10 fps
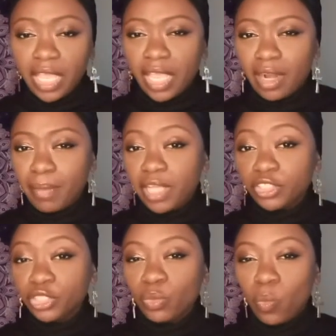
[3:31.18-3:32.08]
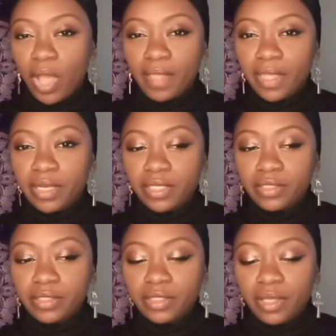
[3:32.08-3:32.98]
And I'm not sure why that
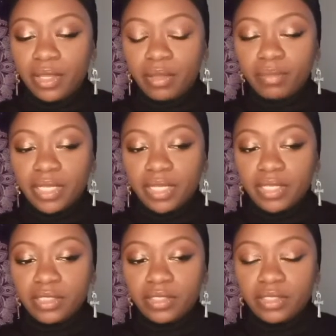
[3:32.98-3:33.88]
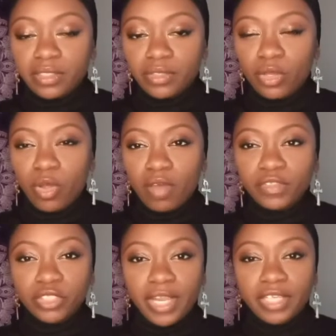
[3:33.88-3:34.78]
is, because the law of
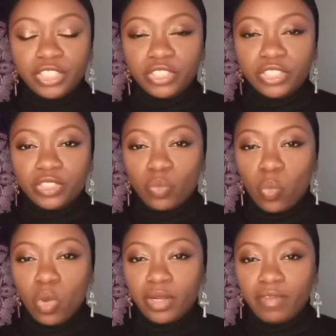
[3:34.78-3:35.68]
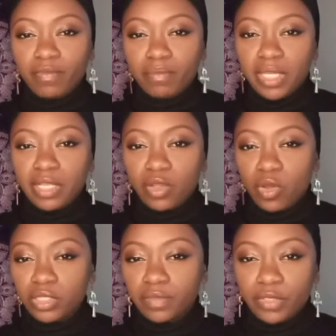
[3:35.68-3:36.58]
attraction is just one of many
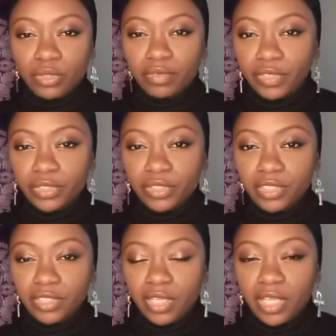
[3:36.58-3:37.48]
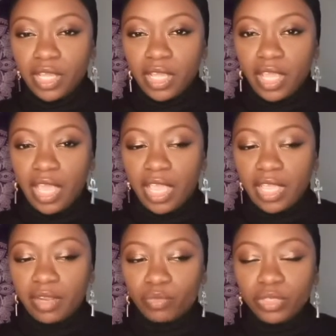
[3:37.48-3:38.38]
laws of the universe.
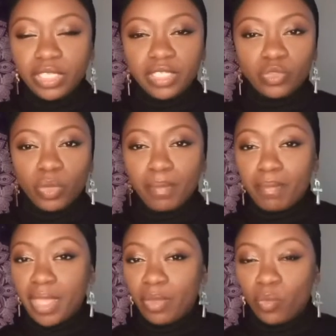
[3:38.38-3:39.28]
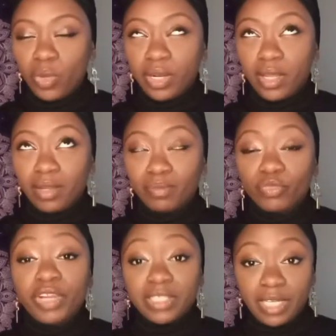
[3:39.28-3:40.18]
And it really is what
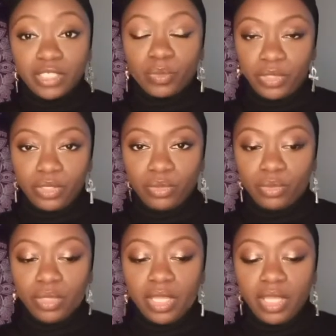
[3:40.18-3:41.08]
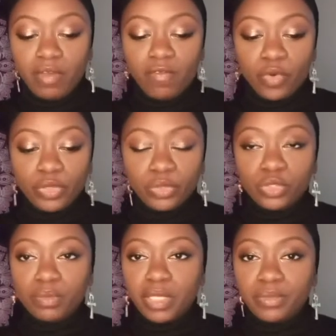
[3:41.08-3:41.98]
resonates with you for you
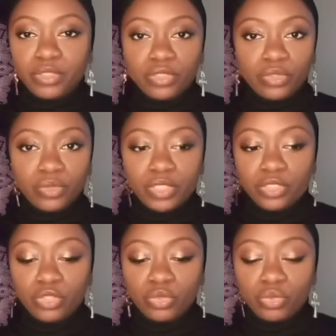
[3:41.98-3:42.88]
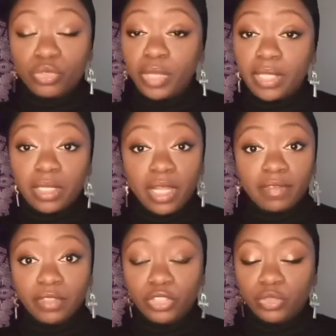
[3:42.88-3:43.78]
to be able to use it to create the
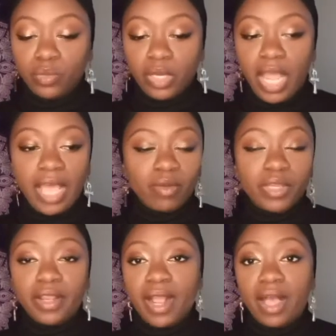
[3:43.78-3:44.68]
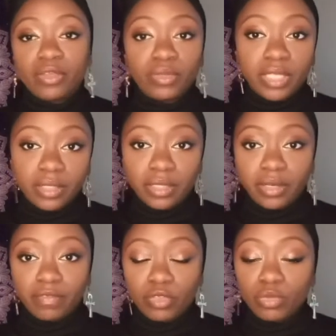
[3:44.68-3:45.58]
life that you want. I don't care how you get
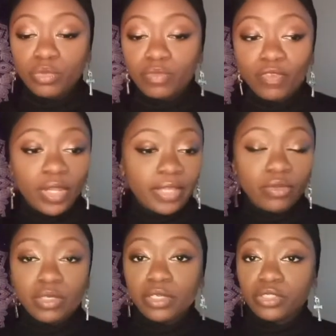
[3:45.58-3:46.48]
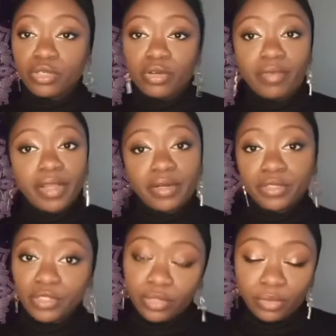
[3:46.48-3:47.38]
there. If you feel like you need to turn around in a
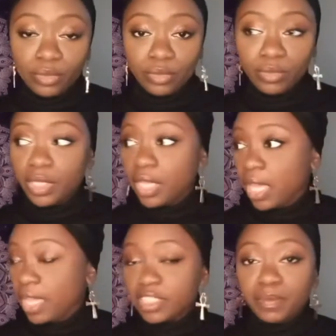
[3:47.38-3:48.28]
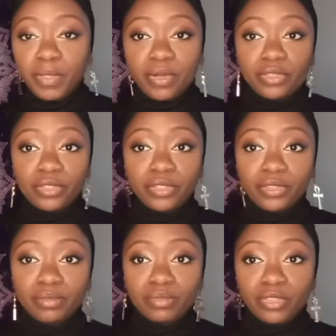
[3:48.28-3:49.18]
circle and spit on
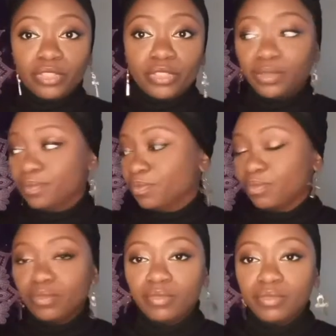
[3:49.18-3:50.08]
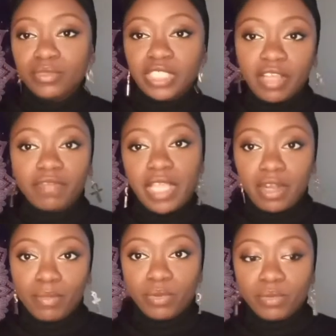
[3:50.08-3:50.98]
your stuffed
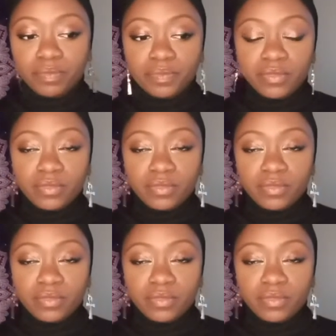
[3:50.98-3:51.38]
animal